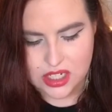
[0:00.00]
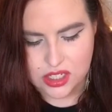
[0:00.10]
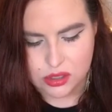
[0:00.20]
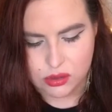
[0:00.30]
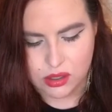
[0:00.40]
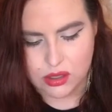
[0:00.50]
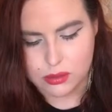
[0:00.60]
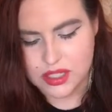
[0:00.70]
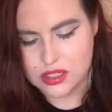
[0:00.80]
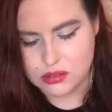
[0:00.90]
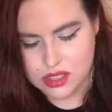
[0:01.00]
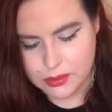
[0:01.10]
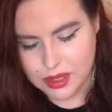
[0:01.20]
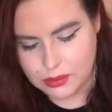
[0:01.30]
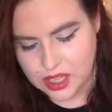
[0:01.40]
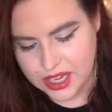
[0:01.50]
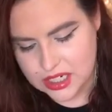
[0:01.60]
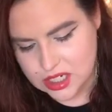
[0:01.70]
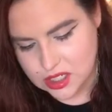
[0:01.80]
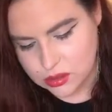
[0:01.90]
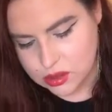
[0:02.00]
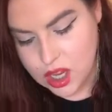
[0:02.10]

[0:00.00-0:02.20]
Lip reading: to you. Please don't tell me I'm lying to you.